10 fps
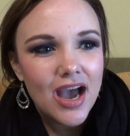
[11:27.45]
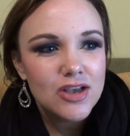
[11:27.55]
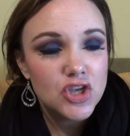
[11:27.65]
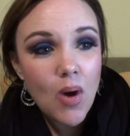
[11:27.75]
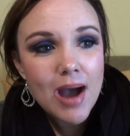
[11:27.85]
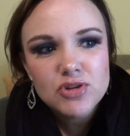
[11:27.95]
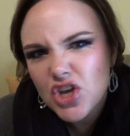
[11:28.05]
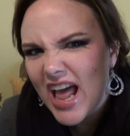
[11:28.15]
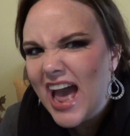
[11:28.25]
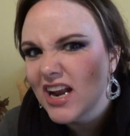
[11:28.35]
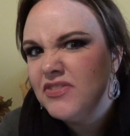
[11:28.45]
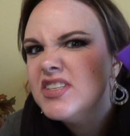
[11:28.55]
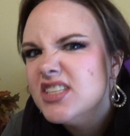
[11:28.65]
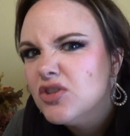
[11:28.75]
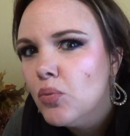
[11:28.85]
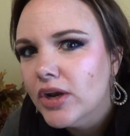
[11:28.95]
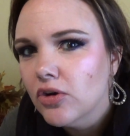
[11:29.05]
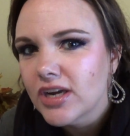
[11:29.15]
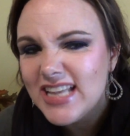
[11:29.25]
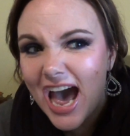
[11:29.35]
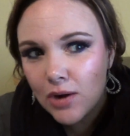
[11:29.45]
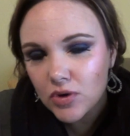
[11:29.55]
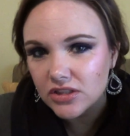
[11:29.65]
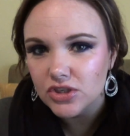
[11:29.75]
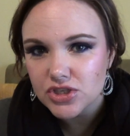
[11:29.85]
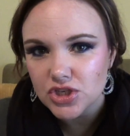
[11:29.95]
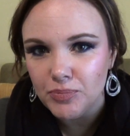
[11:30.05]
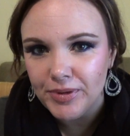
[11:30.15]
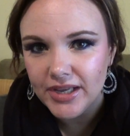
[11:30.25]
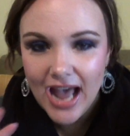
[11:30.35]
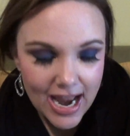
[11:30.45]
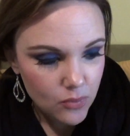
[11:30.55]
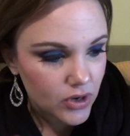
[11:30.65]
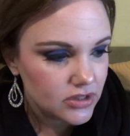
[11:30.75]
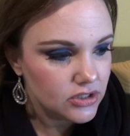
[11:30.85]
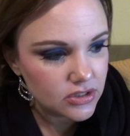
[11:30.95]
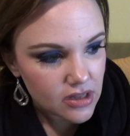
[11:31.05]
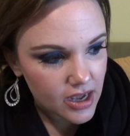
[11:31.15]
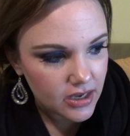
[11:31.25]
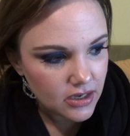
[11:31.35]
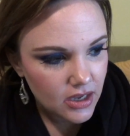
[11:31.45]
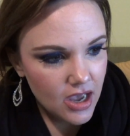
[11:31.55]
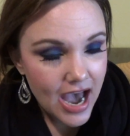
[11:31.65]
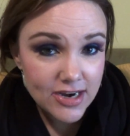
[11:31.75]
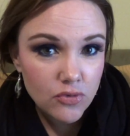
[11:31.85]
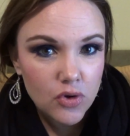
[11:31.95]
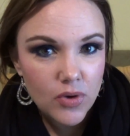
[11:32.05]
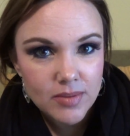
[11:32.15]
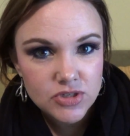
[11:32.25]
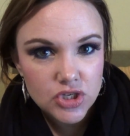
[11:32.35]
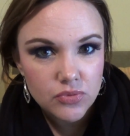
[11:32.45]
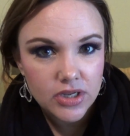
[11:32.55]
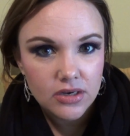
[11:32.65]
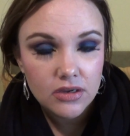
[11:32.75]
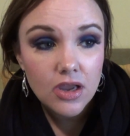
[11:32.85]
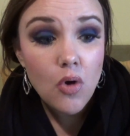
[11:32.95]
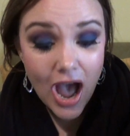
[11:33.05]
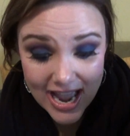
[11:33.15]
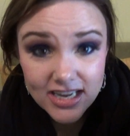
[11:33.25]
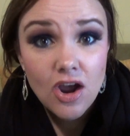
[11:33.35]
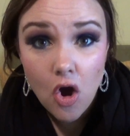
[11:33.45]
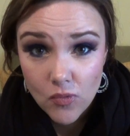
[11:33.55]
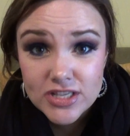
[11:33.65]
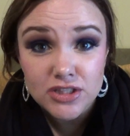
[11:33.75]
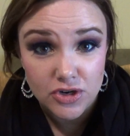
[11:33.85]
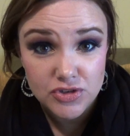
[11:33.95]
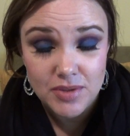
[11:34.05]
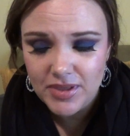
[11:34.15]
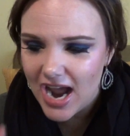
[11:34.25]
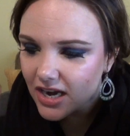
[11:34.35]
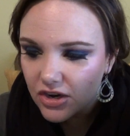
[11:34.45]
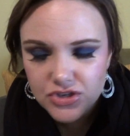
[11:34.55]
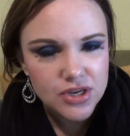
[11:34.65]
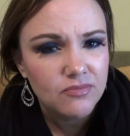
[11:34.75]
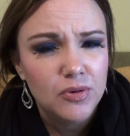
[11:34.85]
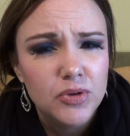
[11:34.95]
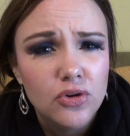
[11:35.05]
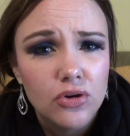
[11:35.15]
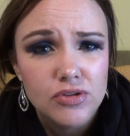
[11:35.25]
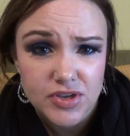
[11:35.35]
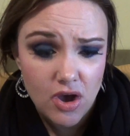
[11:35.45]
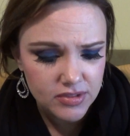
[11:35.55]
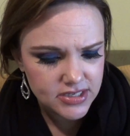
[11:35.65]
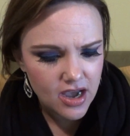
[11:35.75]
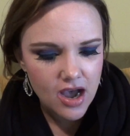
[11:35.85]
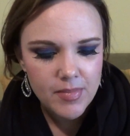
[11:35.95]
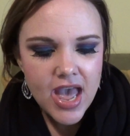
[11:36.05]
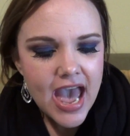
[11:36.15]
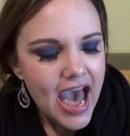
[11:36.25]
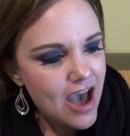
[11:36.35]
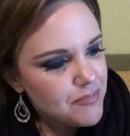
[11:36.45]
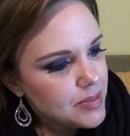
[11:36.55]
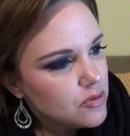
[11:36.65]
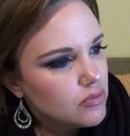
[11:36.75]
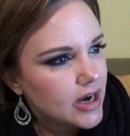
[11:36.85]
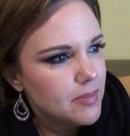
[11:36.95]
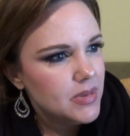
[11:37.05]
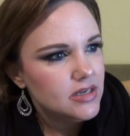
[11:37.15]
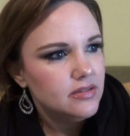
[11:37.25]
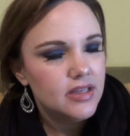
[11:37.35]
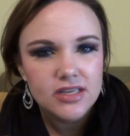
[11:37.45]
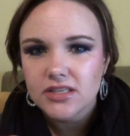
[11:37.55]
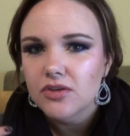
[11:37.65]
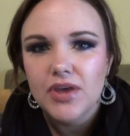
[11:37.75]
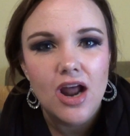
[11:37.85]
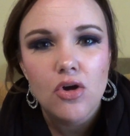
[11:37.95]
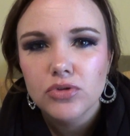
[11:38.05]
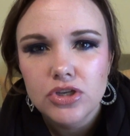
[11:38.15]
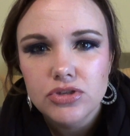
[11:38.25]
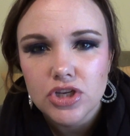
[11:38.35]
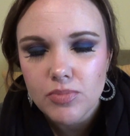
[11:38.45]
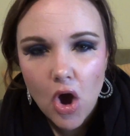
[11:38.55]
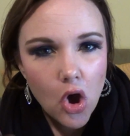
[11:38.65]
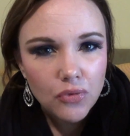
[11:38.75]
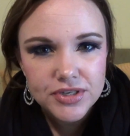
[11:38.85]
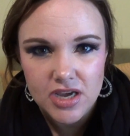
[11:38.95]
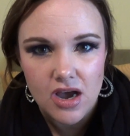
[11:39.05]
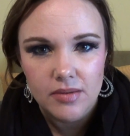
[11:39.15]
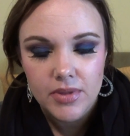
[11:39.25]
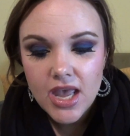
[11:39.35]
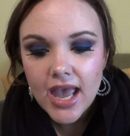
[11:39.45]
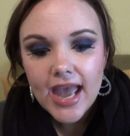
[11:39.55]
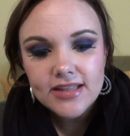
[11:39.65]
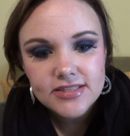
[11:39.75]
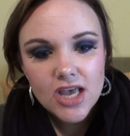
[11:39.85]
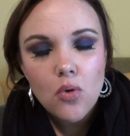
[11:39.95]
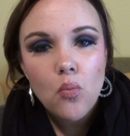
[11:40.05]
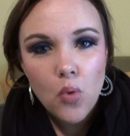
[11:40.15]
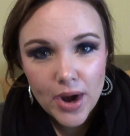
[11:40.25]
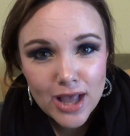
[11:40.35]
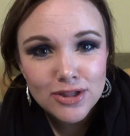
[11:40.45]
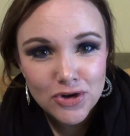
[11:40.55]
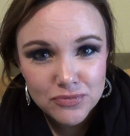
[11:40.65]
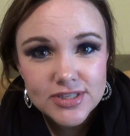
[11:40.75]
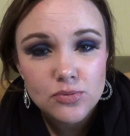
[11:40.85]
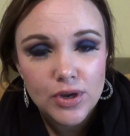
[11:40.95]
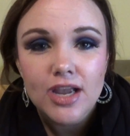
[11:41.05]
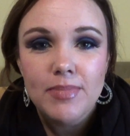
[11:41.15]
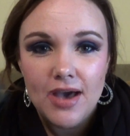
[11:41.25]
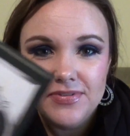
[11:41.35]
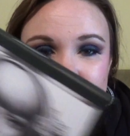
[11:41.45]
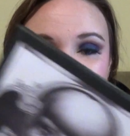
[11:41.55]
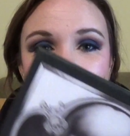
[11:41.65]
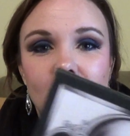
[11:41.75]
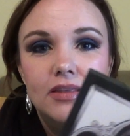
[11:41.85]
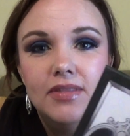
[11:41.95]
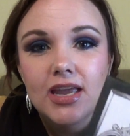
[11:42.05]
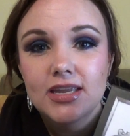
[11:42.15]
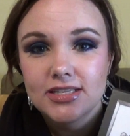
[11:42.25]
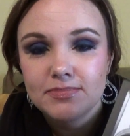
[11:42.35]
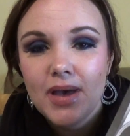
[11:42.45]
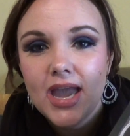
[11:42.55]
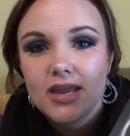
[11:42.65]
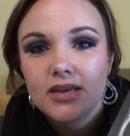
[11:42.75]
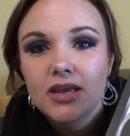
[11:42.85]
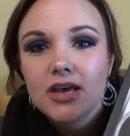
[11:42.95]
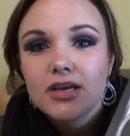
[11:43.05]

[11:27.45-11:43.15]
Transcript: So I'm just going to act like this is the winner because I don't want to look stupid. I don't want to look like I don't know what I'm doing. I can always learn something. I learn something from you girls all the time. I have people recommending things that are on YouTube all the time. And so what I learned this week about this palette, that it is made